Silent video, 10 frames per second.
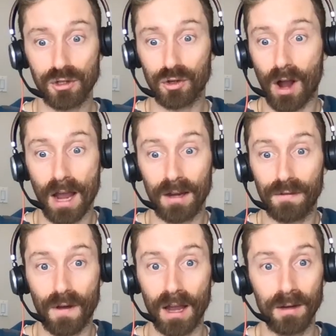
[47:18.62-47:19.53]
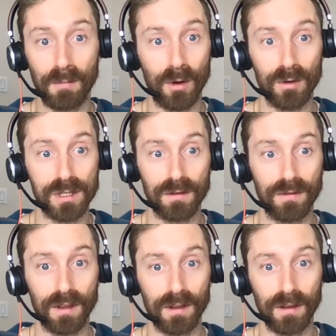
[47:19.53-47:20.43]
try to find most
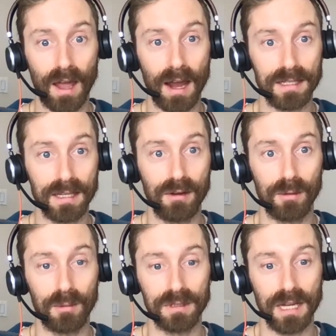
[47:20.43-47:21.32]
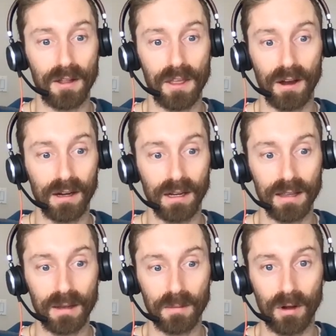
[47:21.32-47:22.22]
of the executables out there and
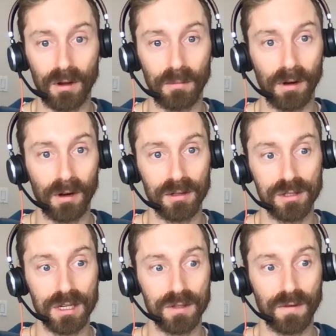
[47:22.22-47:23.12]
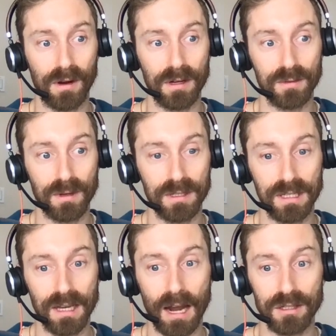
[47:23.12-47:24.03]
get them all merged as far as
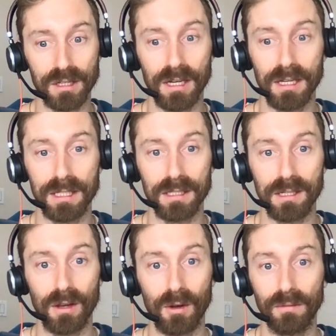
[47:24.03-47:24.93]
what's actually easy to do.